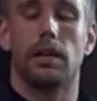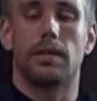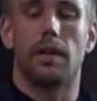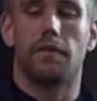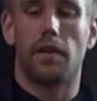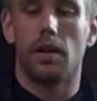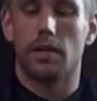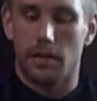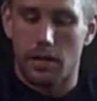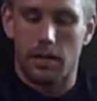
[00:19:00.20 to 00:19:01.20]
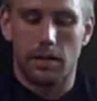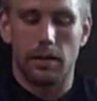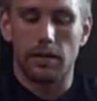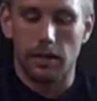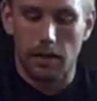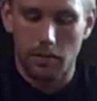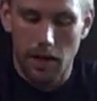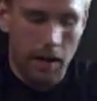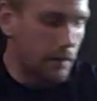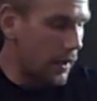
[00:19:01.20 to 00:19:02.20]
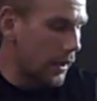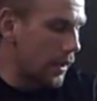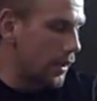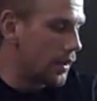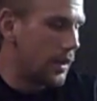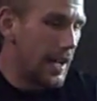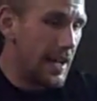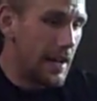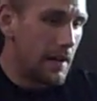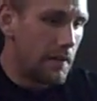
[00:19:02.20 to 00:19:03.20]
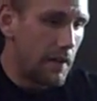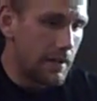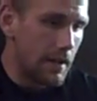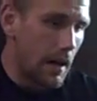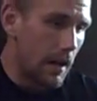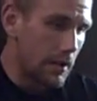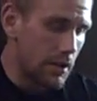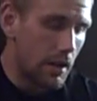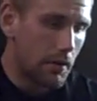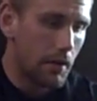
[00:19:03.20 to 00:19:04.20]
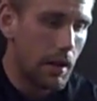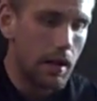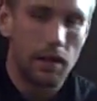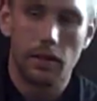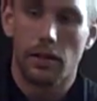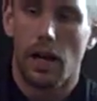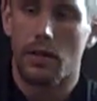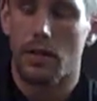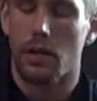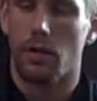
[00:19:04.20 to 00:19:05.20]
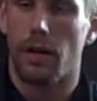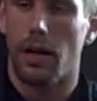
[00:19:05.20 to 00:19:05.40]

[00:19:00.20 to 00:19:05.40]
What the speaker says: is at first. I don't have like a physiology degree. I just go